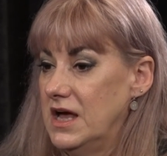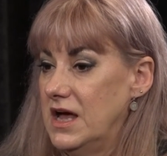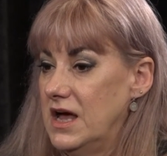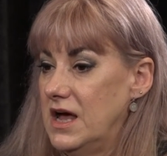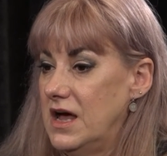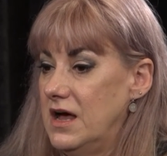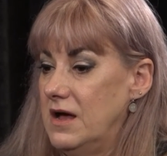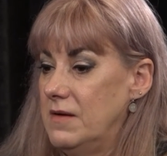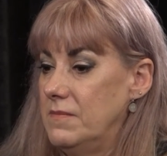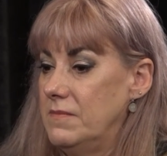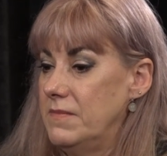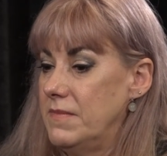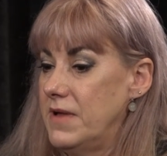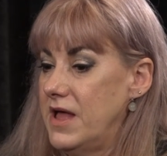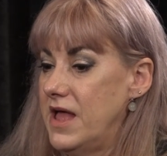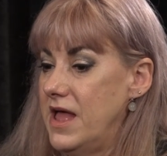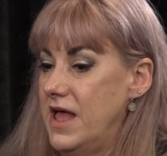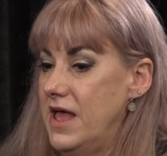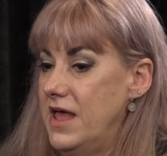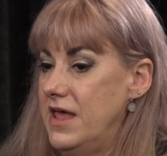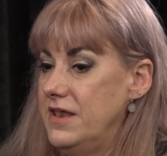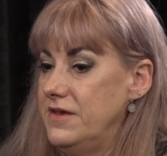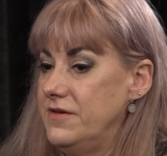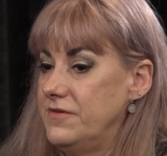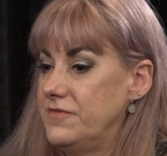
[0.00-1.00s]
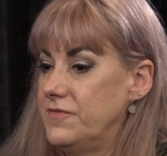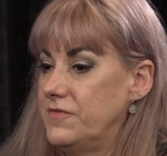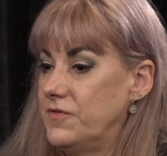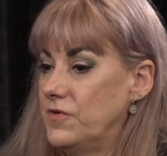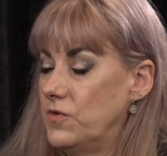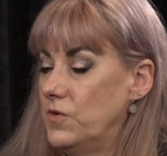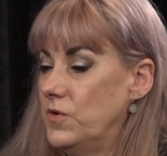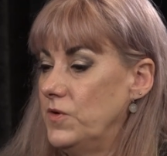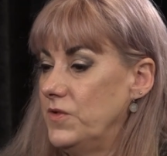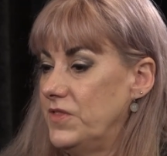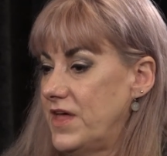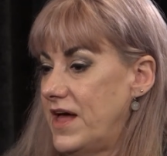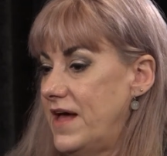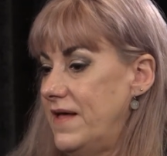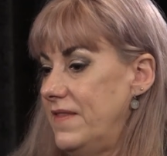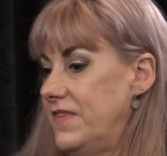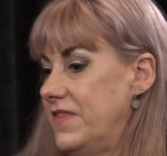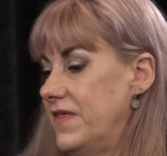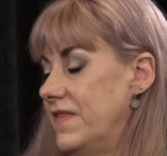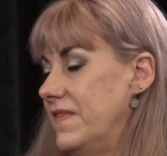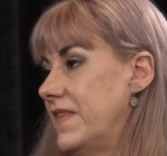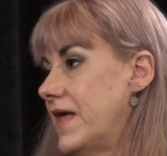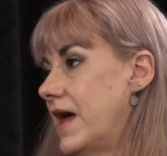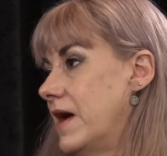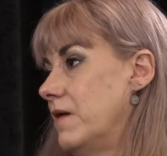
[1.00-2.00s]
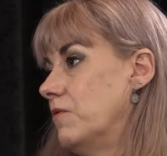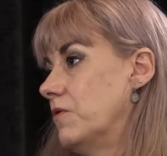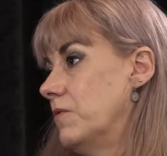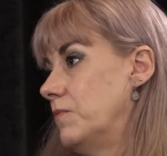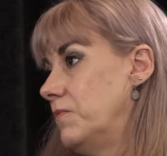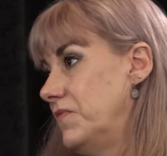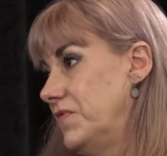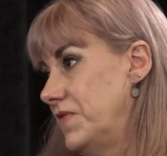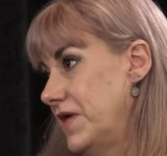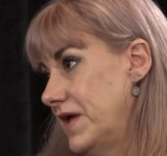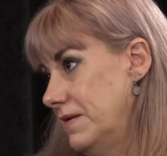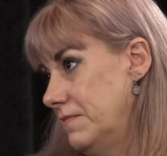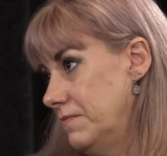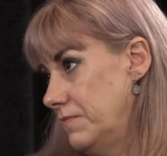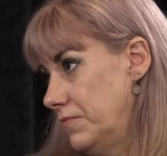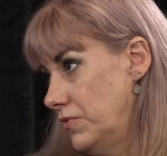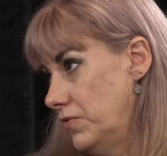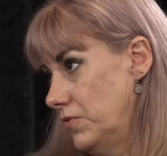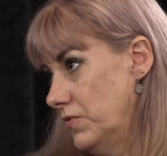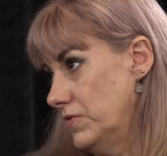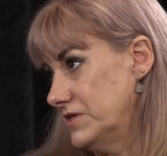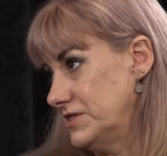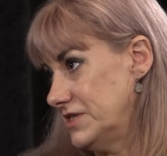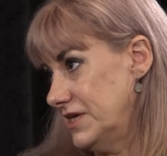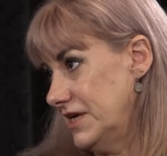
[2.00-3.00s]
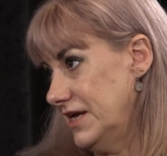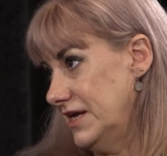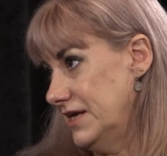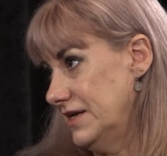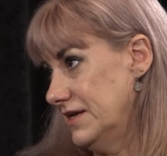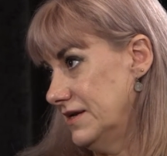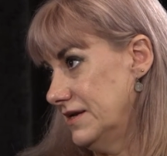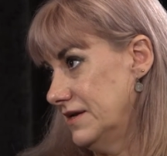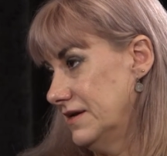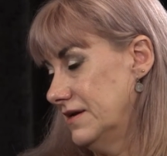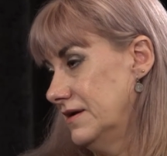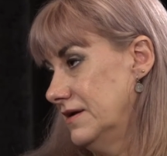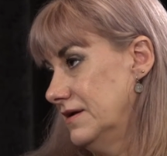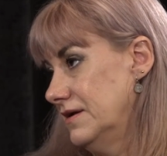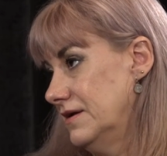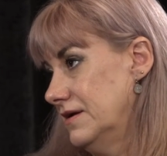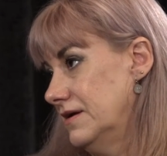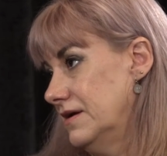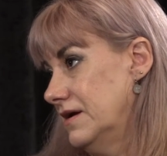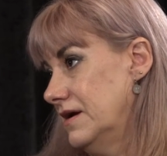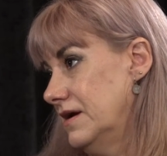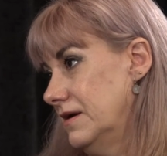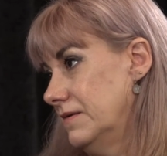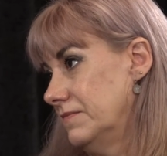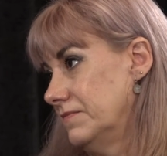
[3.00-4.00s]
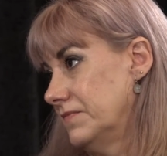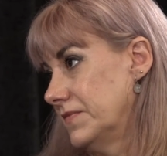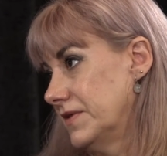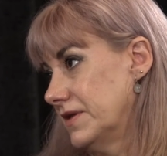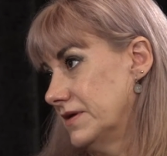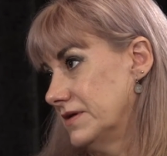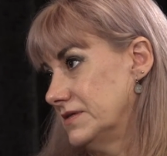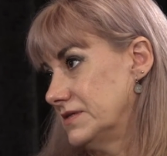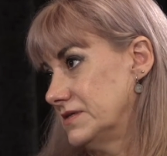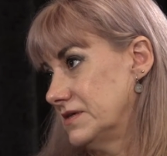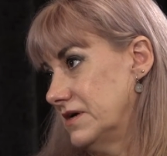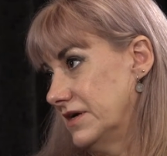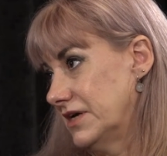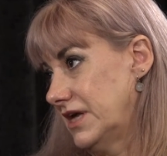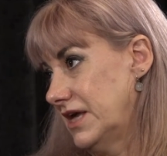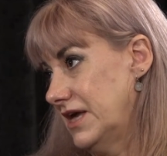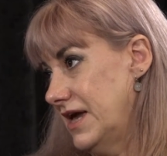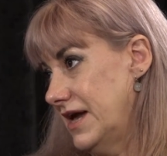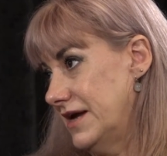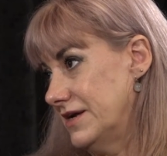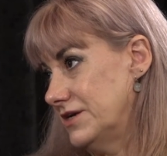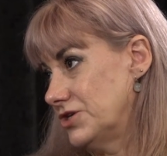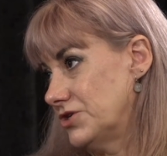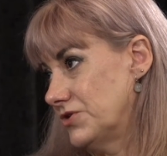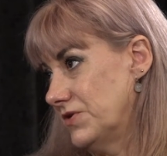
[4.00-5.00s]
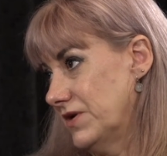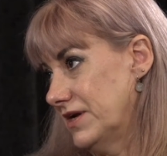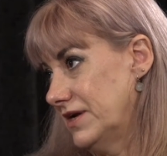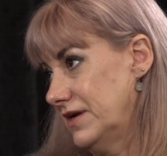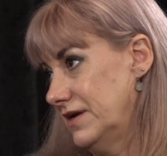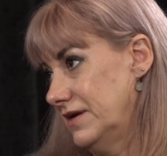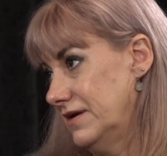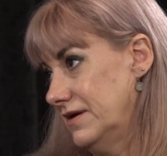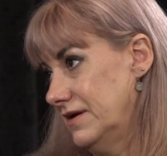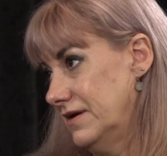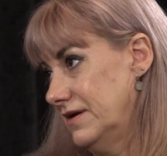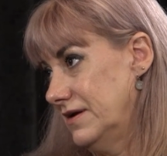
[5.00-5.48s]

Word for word: um, and for that, then they were then put in um, psychiatric.